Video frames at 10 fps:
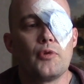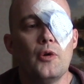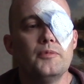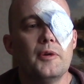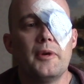
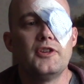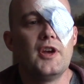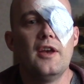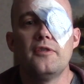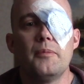probes on my
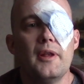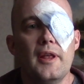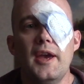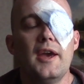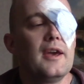chest, my
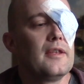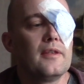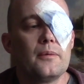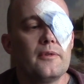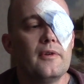
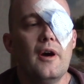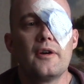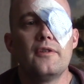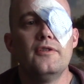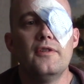leg. There was an
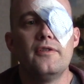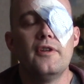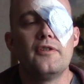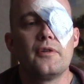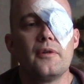oxygen
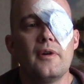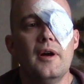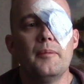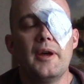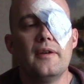sensor
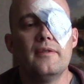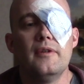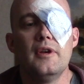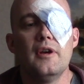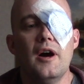on
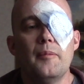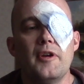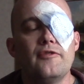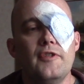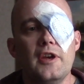
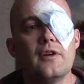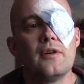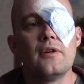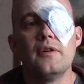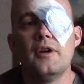my
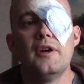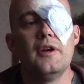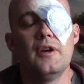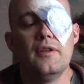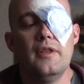finger.
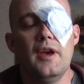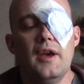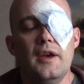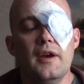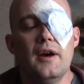
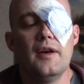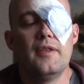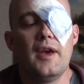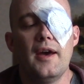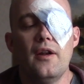They
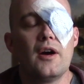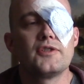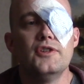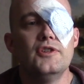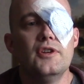had
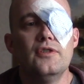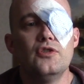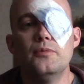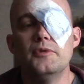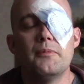oxygen
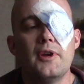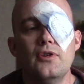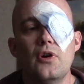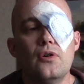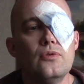tubes in my
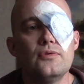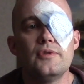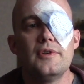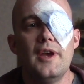nose,